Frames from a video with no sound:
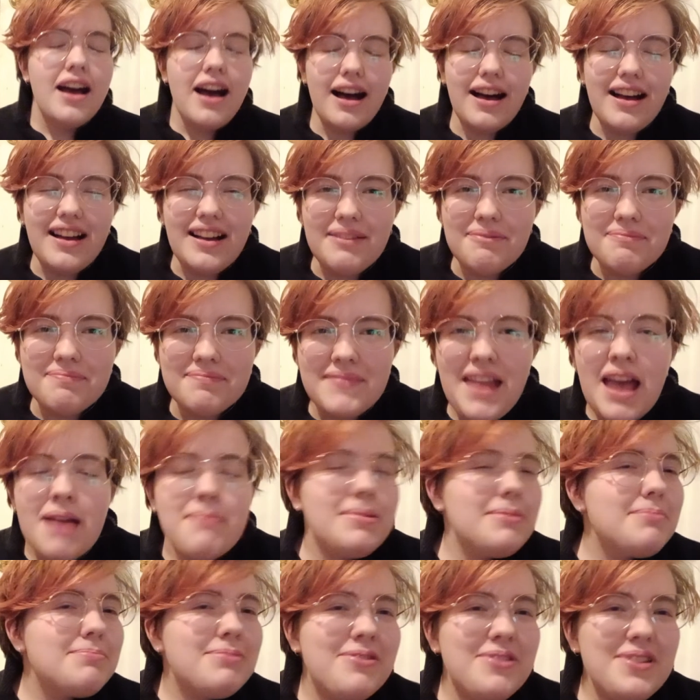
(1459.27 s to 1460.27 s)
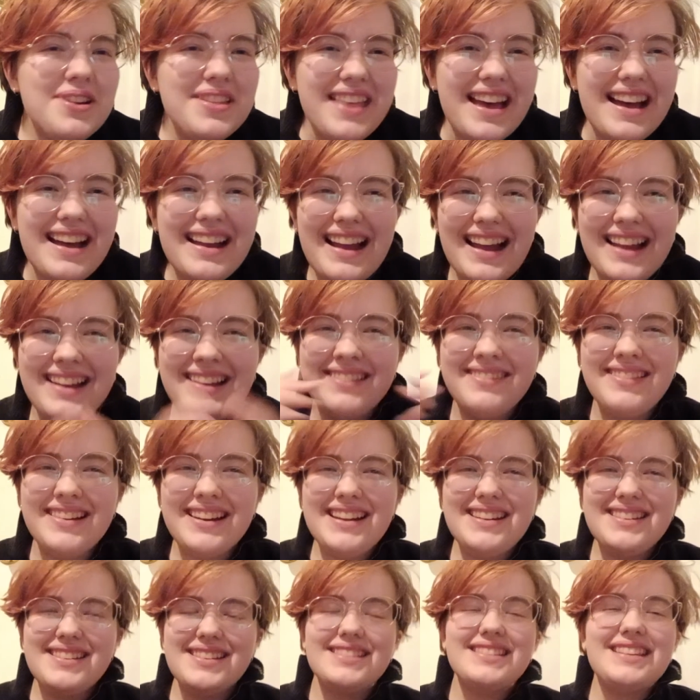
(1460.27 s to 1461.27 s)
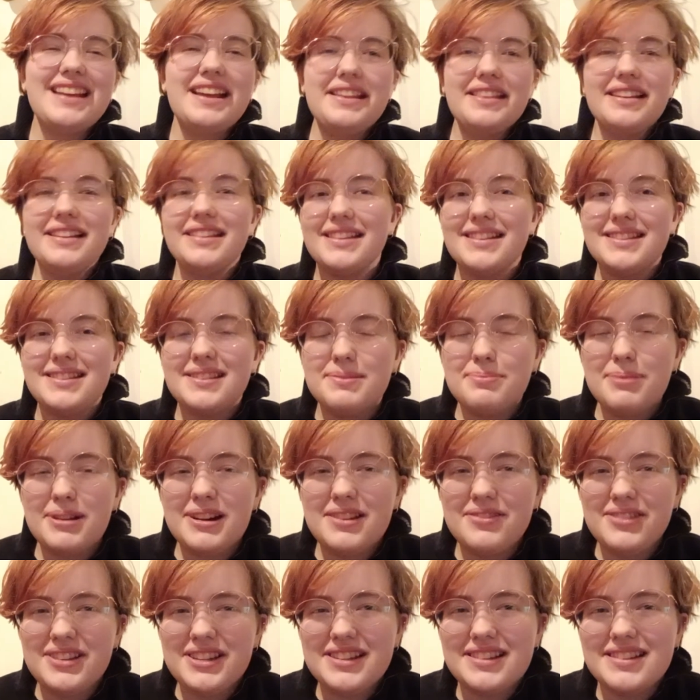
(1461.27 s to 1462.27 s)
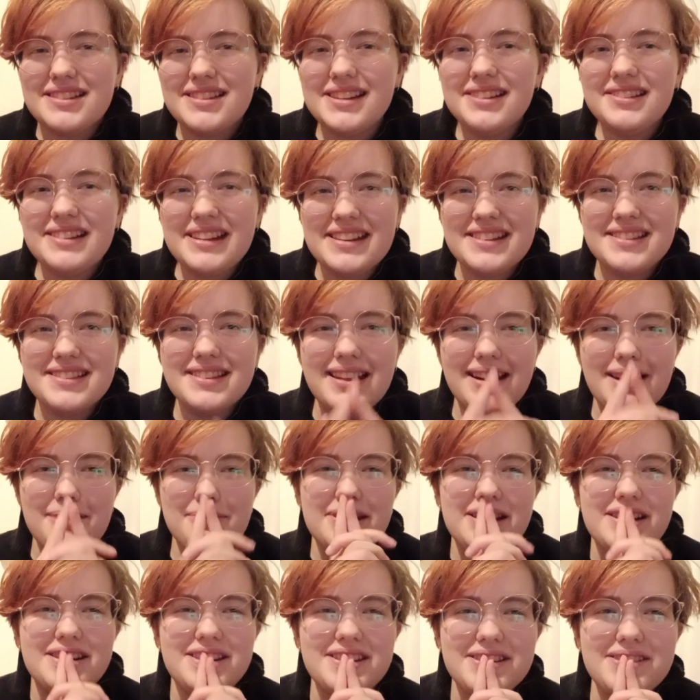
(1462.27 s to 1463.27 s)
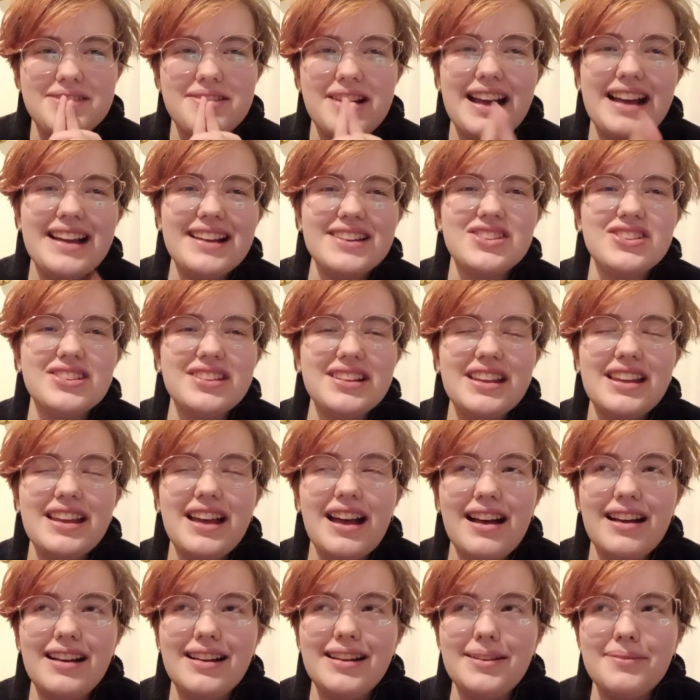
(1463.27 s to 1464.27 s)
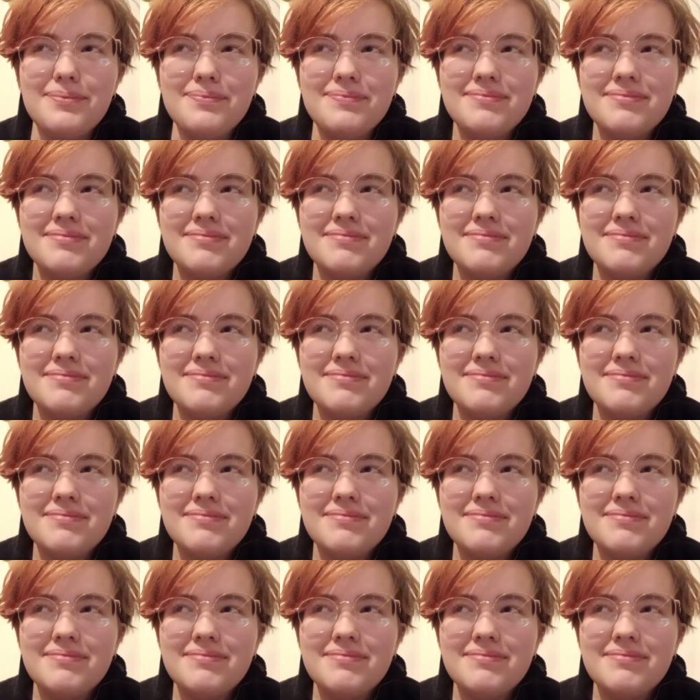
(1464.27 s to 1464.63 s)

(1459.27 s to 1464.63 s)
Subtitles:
But before that, I wanted to say that this is part of a series that I'm going to do, actually. I'm